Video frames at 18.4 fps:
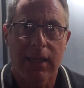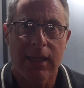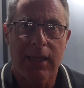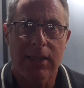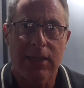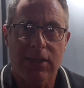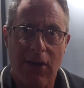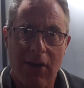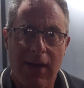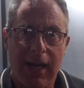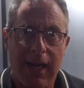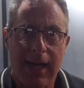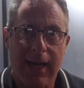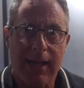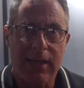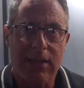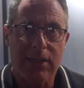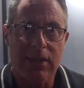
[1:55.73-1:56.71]
in
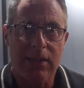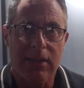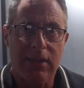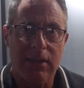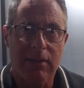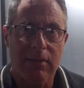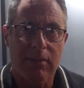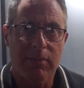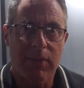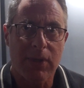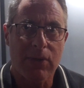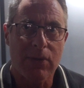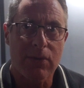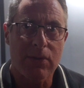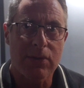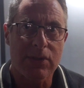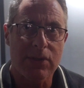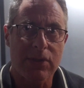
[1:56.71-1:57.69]
Thailand,
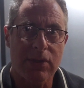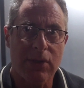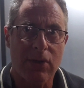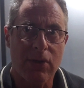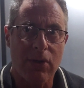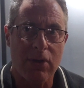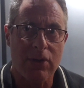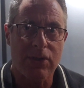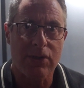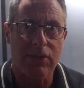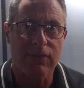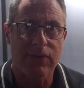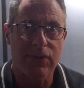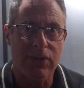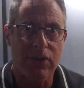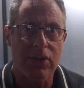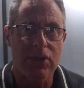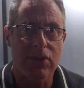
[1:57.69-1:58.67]
because the cost of
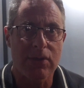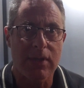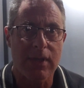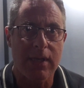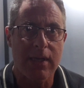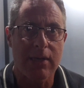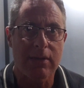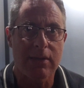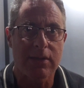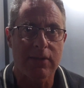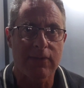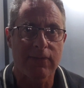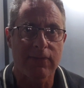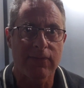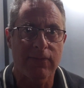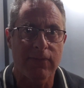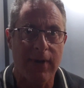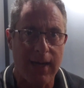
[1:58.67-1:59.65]
surgery there is
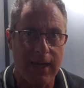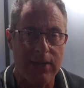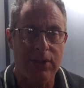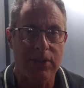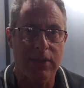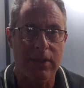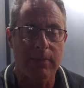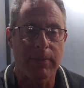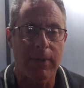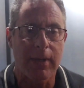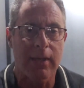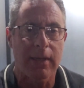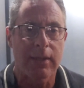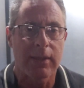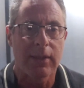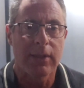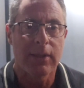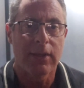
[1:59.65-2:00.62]
far cheaper.
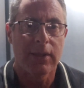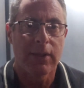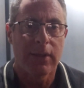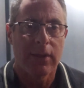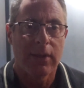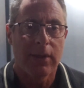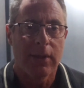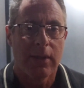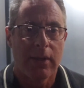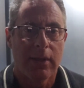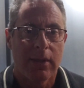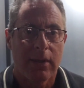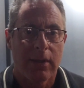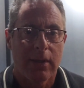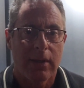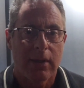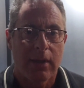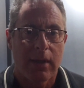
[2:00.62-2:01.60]

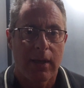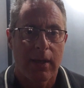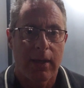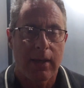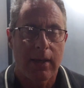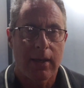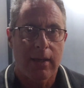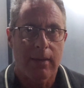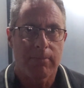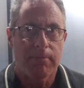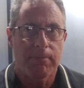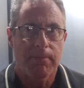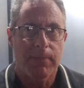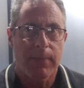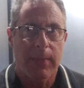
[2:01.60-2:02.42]
Um,